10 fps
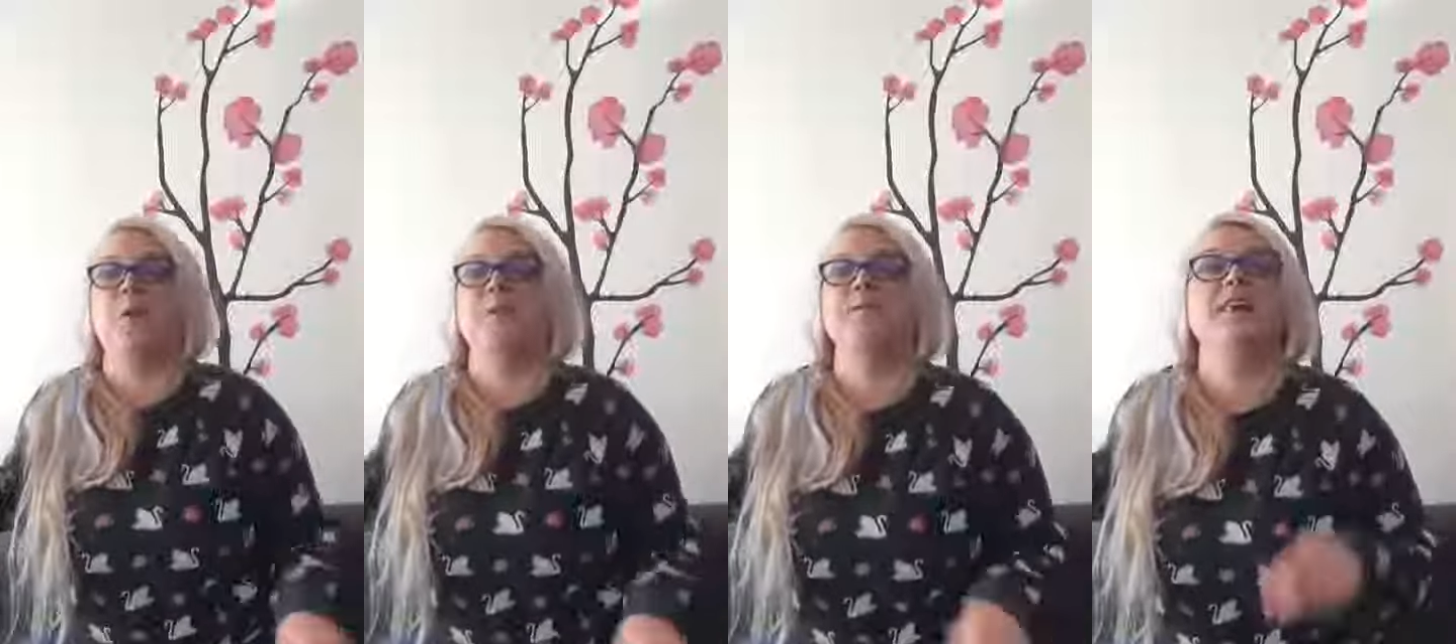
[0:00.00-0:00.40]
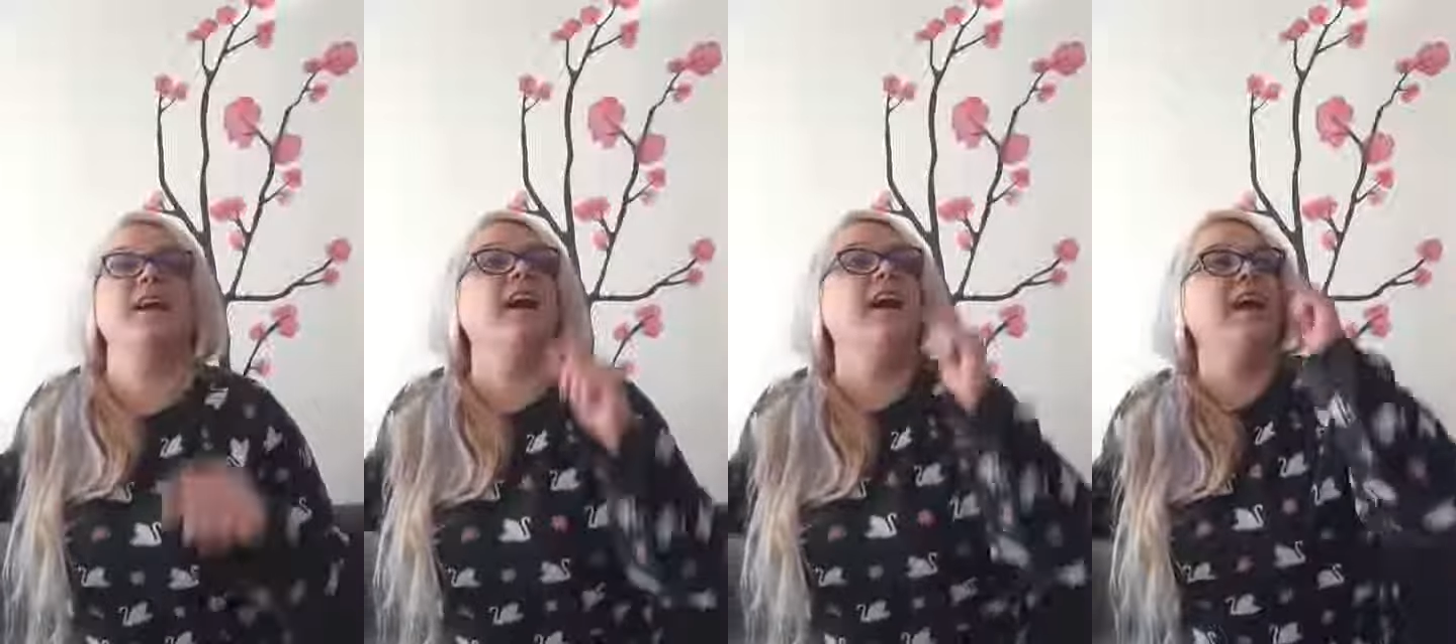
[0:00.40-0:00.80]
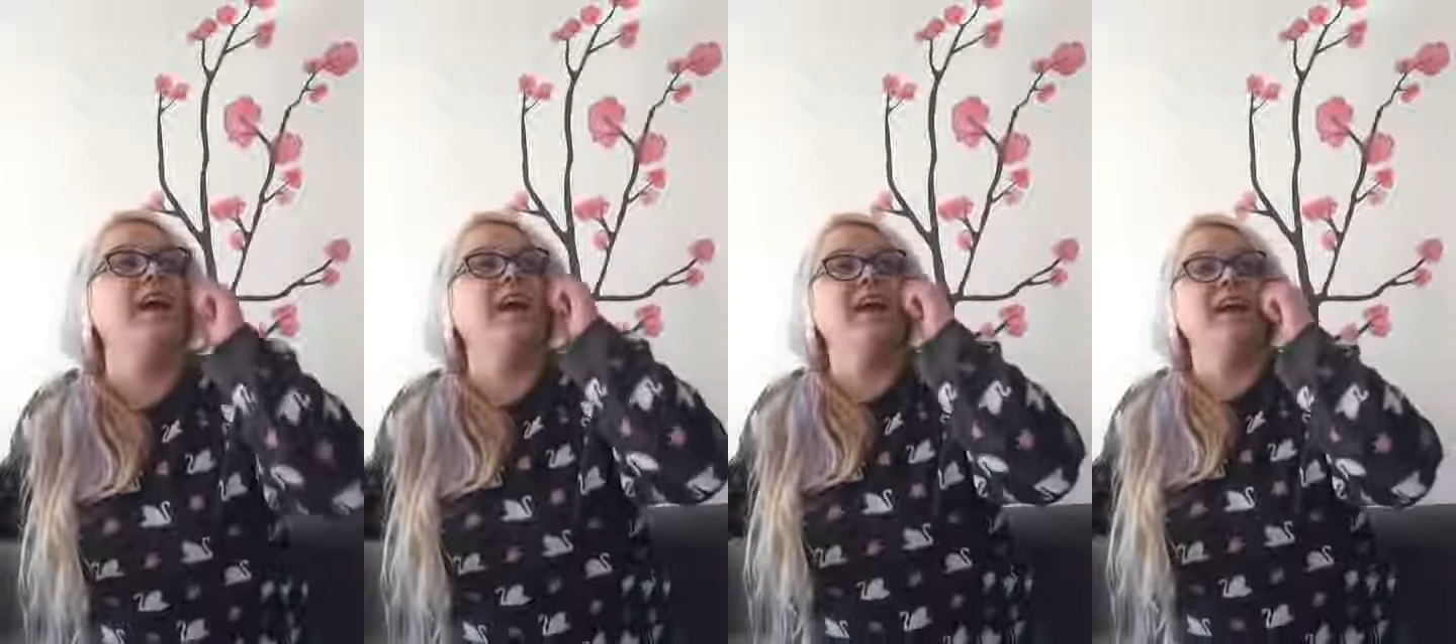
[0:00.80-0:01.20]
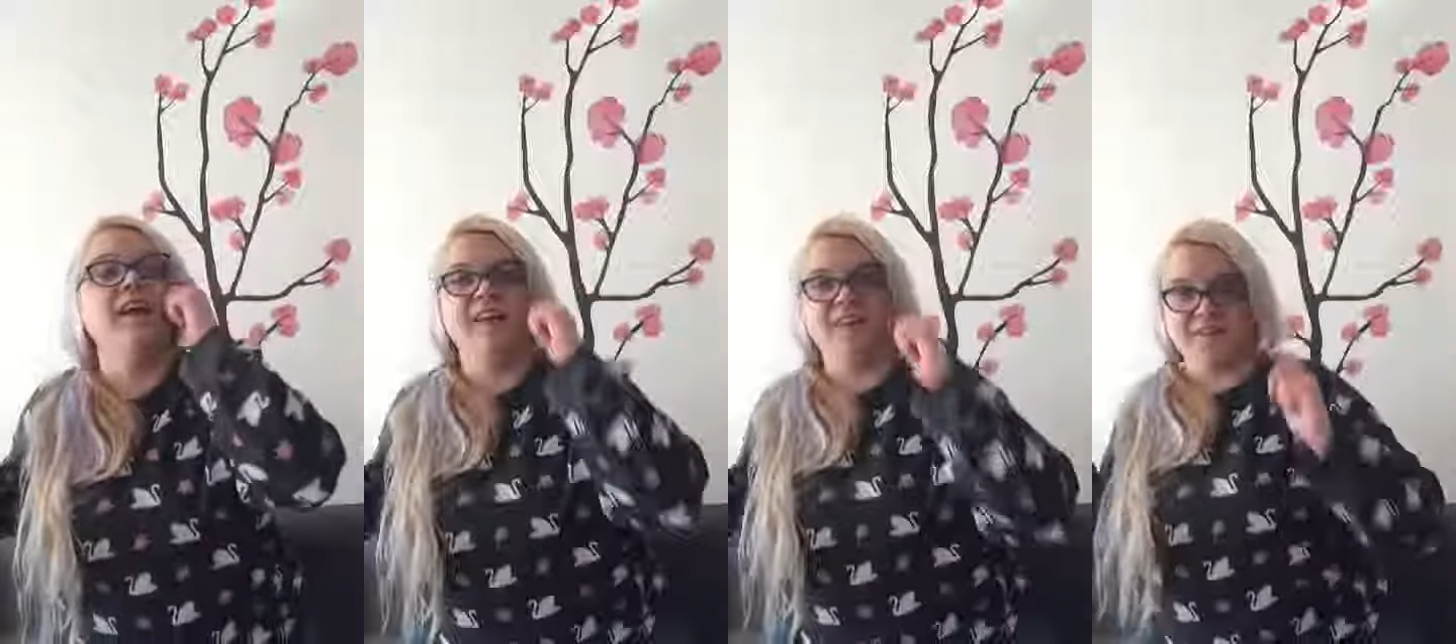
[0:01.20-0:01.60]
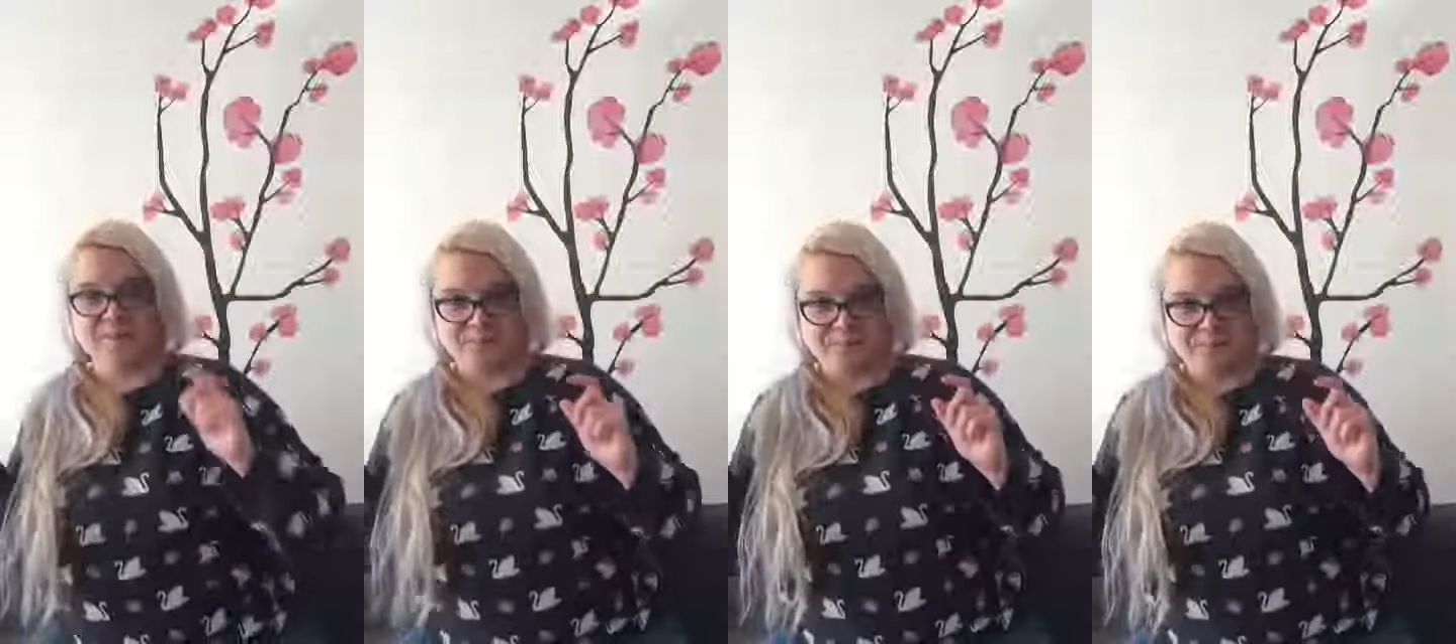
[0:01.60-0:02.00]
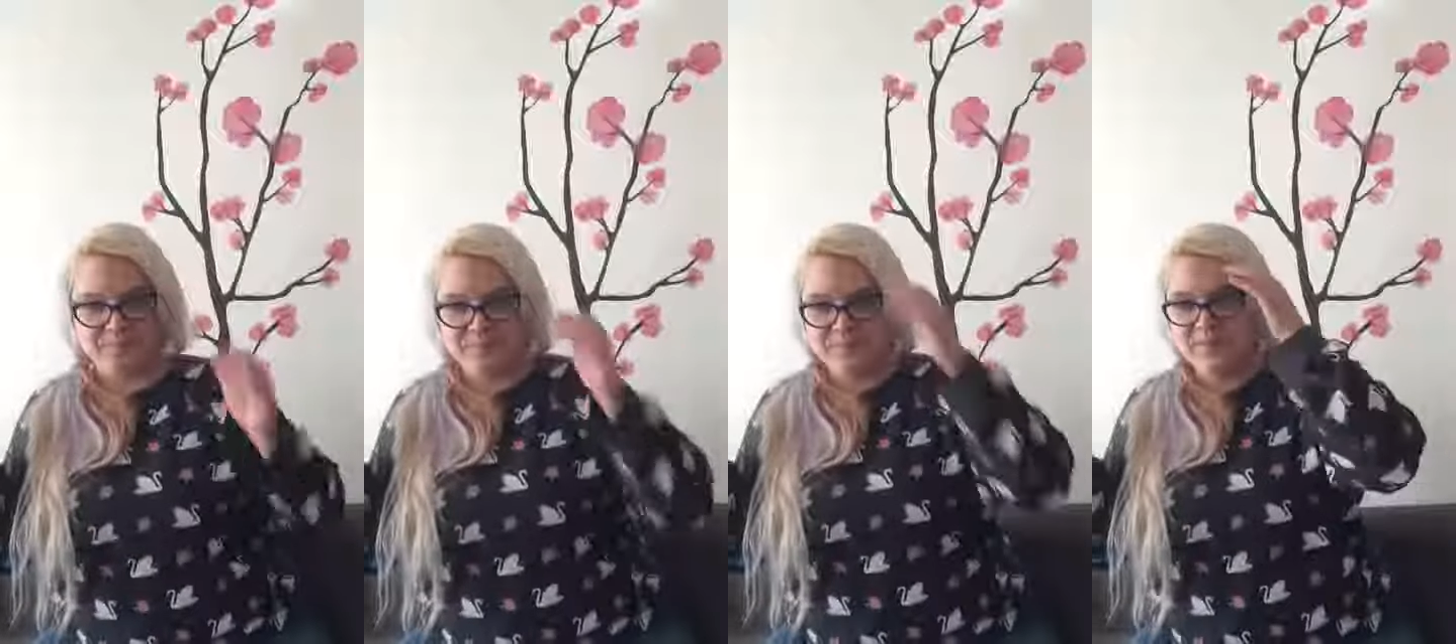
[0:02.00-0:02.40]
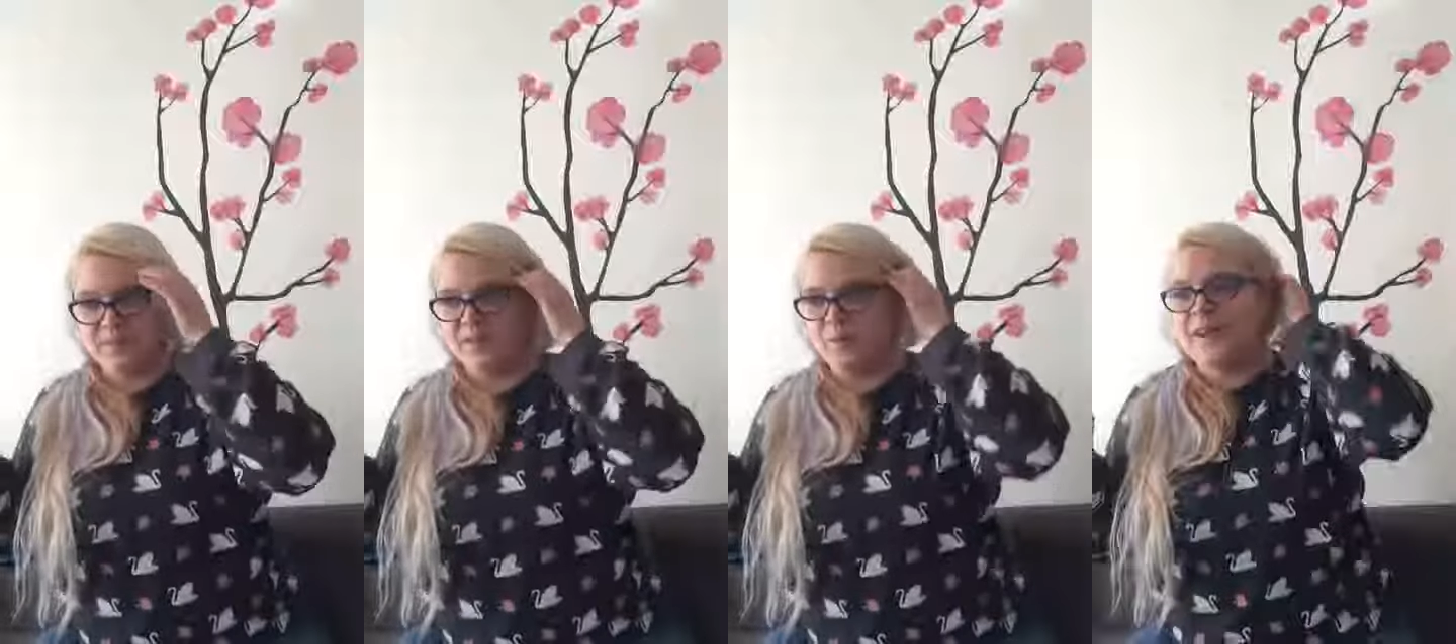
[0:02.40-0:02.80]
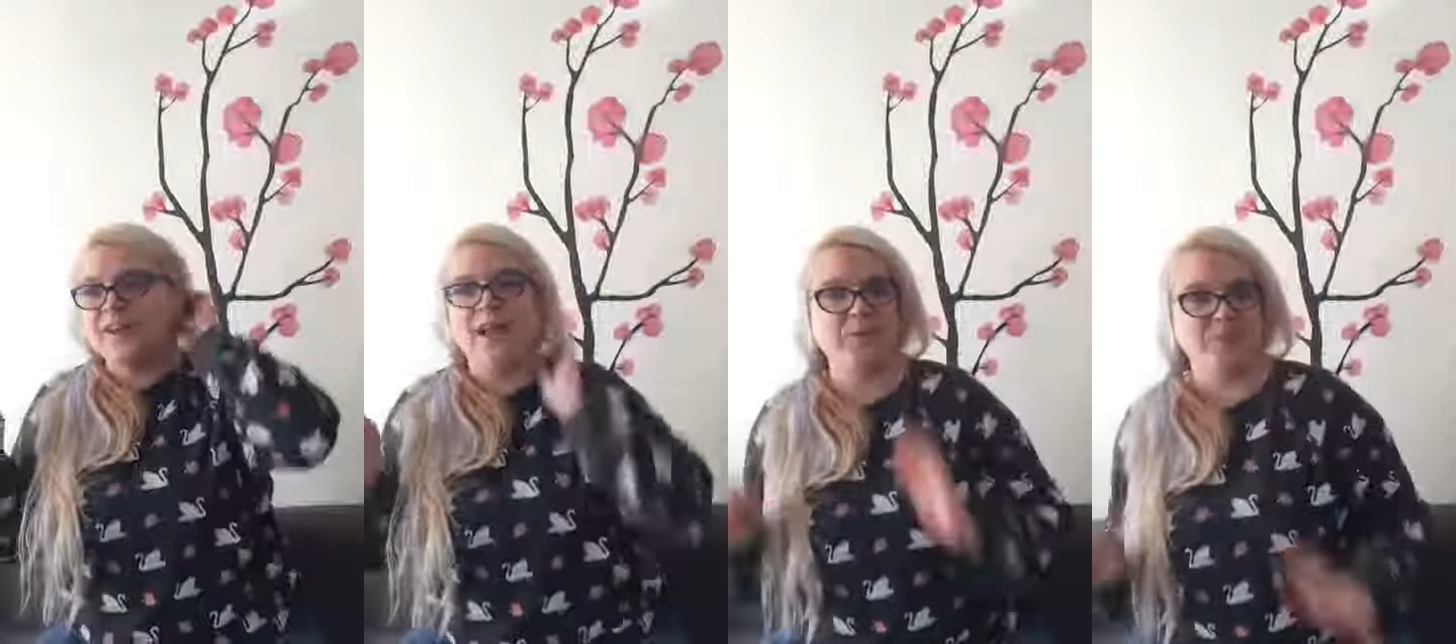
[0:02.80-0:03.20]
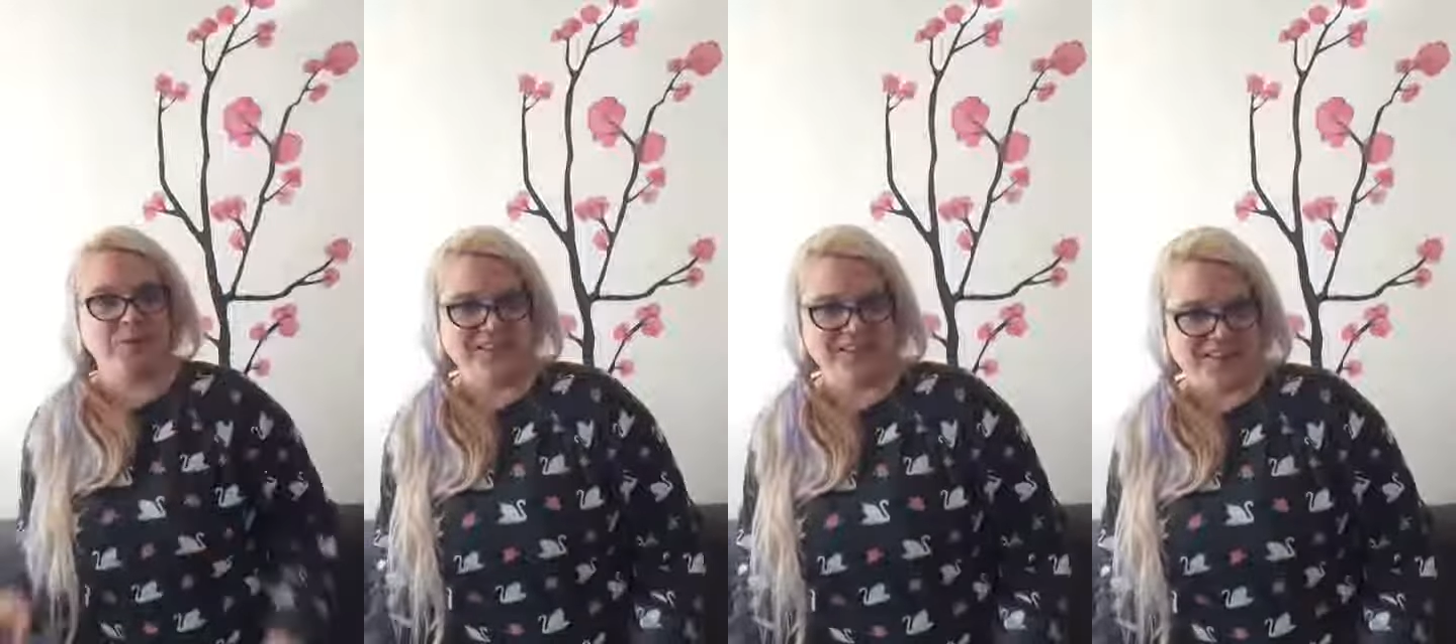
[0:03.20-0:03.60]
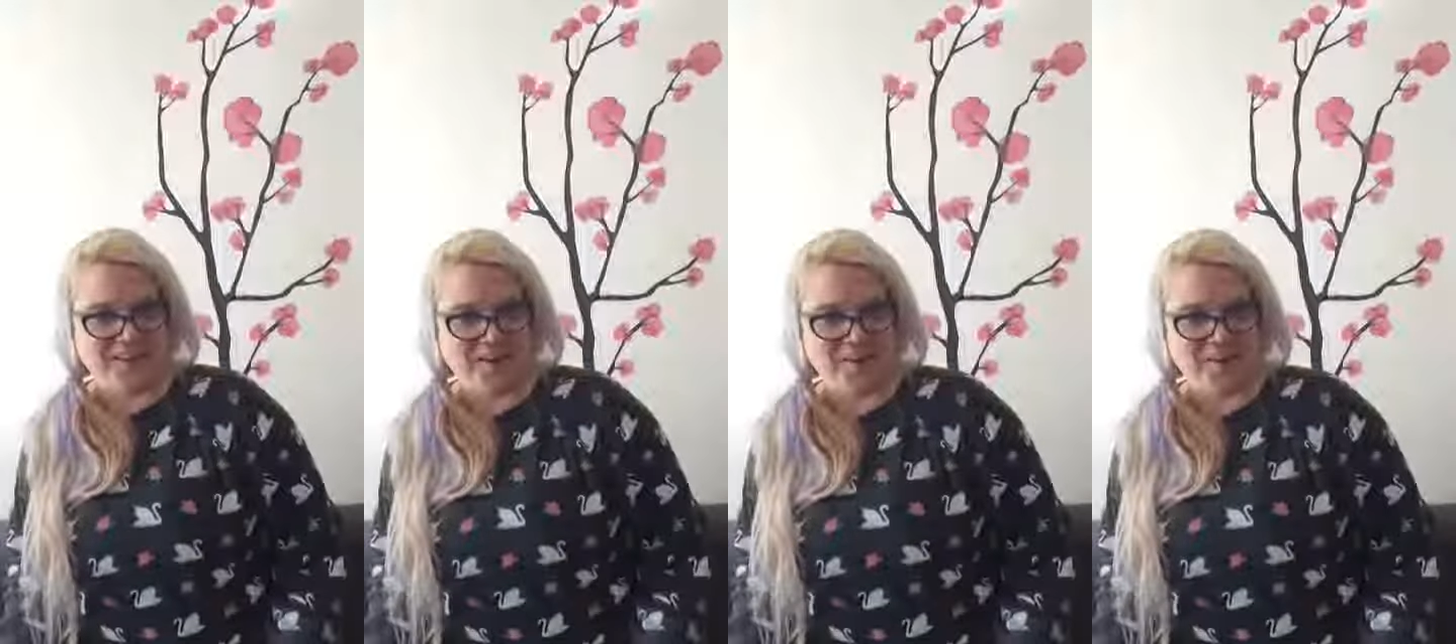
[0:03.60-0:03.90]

are. Ah, okay. We don't have a printer at home.